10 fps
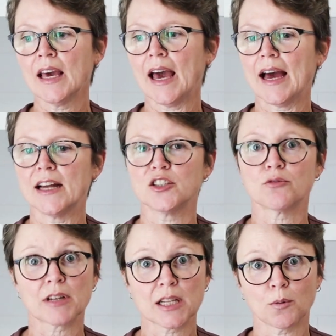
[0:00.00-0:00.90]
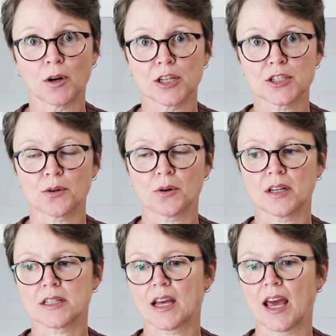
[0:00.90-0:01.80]
and you really want to do
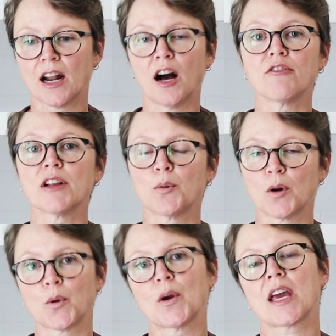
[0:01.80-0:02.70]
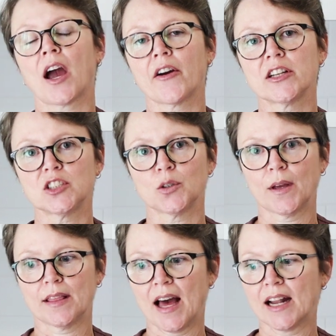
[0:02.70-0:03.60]
it, and I really want to encourage you
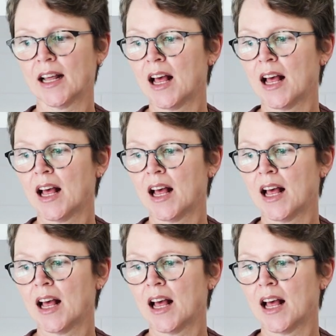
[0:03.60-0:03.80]
in that.